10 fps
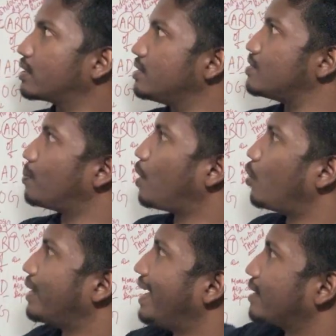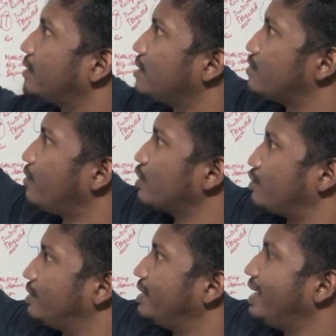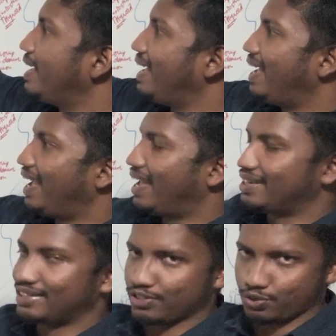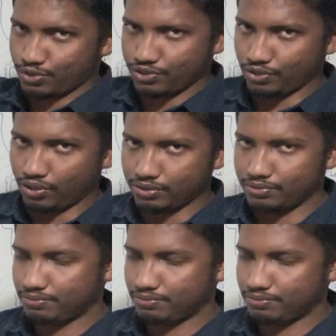is about erectile dysfunction and testosterone.